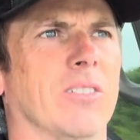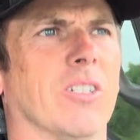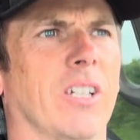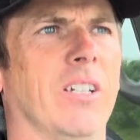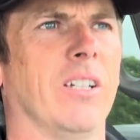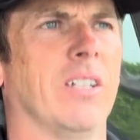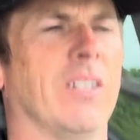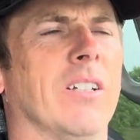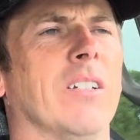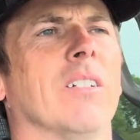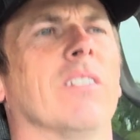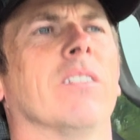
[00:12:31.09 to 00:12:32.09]
Okay?
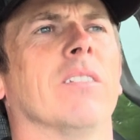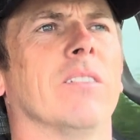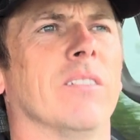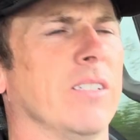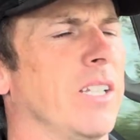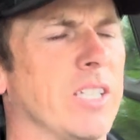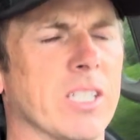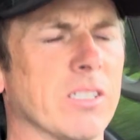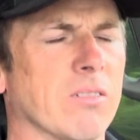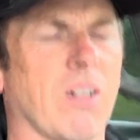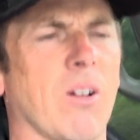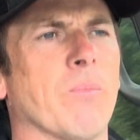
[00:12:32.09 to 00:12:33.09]
This
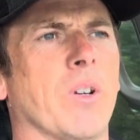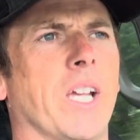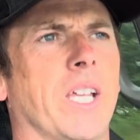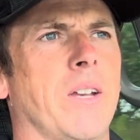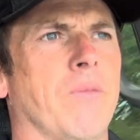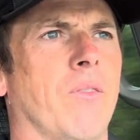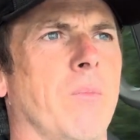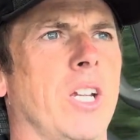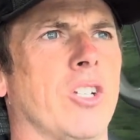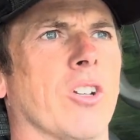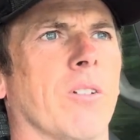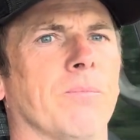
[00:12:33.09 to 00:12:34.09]
isn't groundbreaking
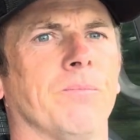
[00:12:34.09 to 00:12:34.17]
information.